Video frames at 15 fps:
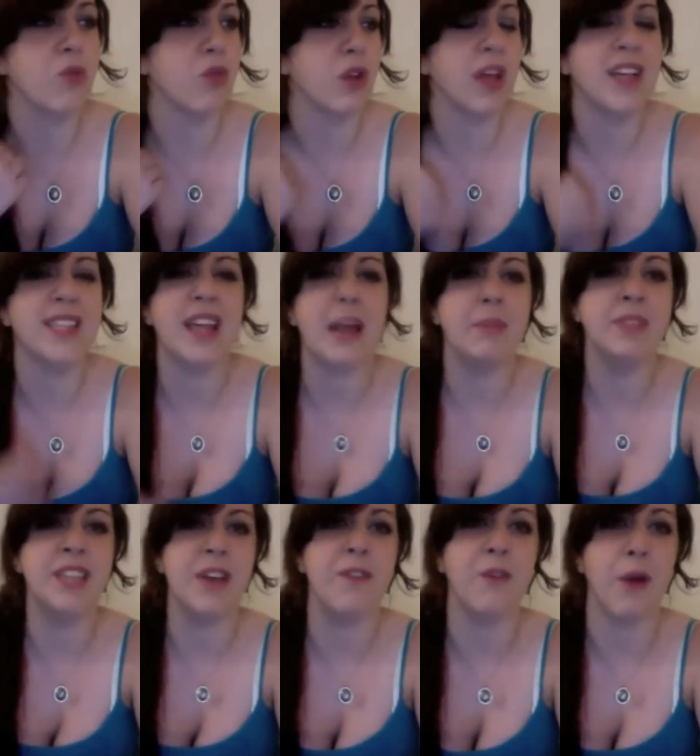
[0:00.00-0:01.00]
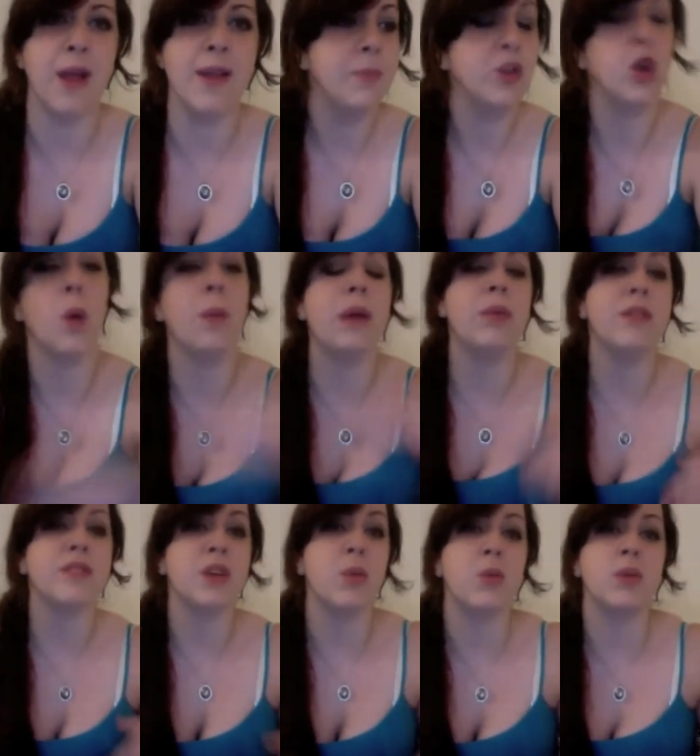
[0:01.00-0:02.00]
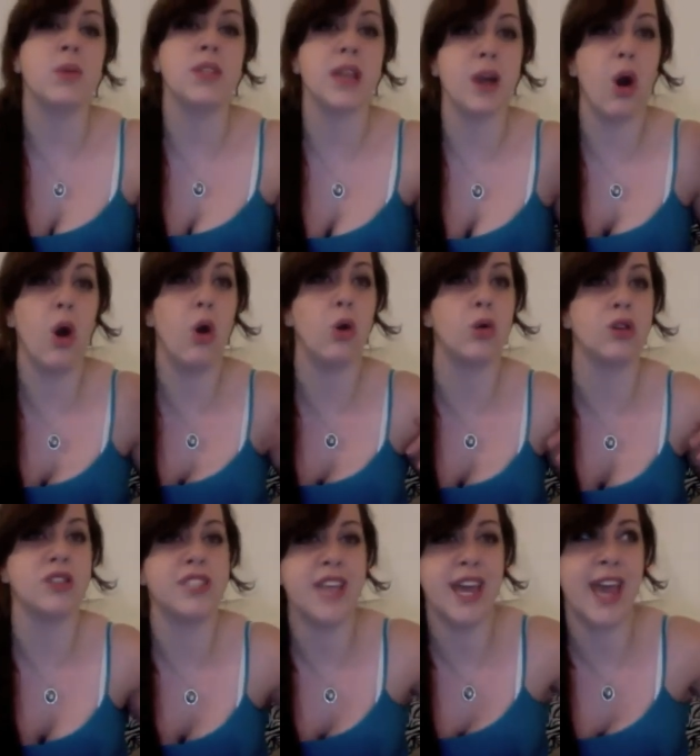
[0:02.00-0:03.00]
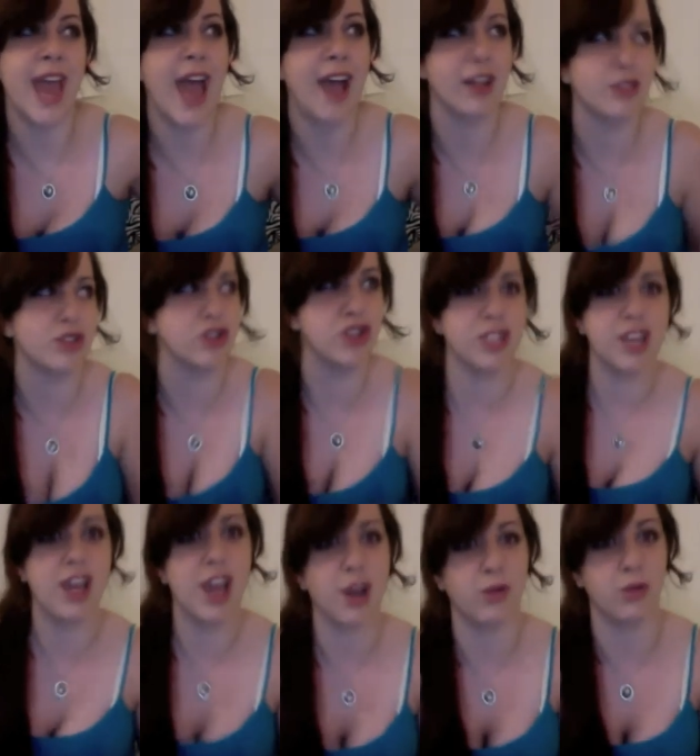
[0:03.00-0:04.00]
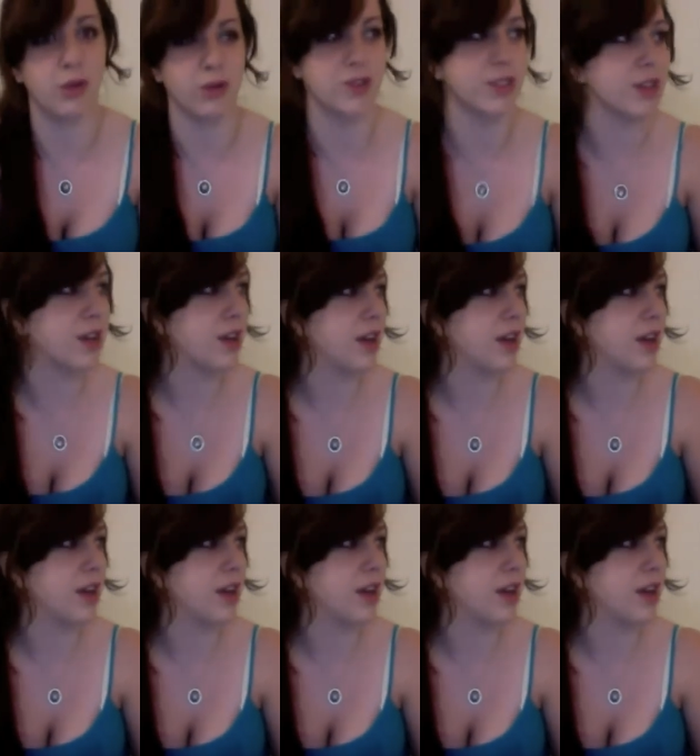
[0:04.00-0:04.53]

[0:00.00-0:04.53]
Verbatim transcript: Realize that I'm different. You know, maybe if someone was like, oh, say cats or say egg rolls,